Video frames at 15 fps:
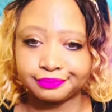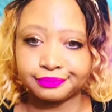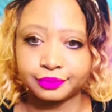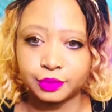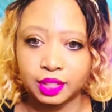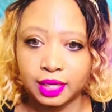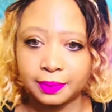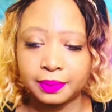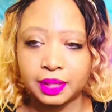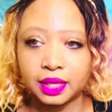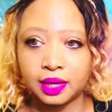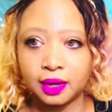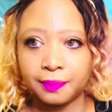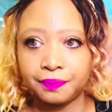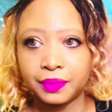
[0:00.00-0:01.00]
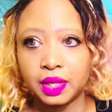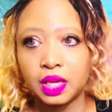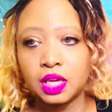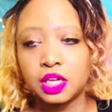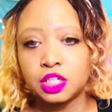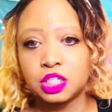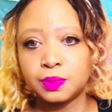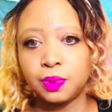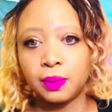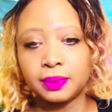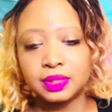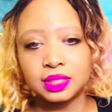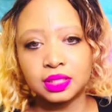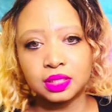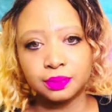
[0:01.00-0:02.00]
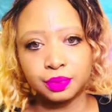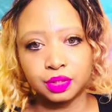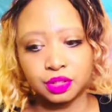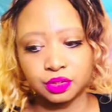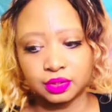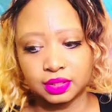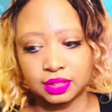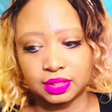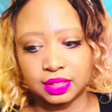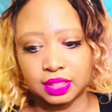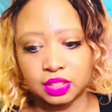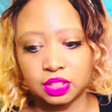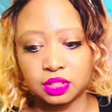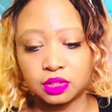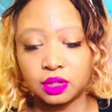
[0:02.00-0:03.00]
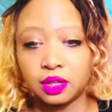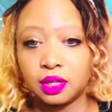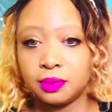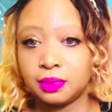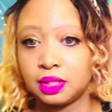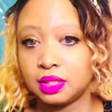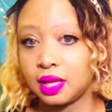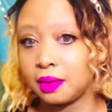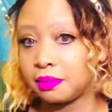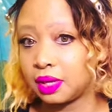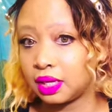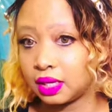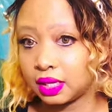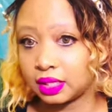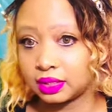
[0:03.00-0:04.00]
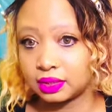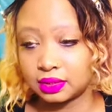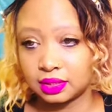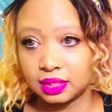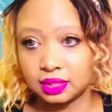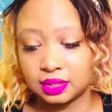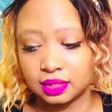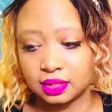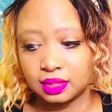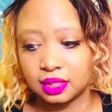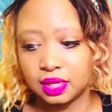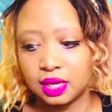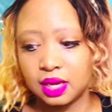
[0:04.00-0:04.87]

what I pick up. She's promising the producers that she's not going to be that mean next season.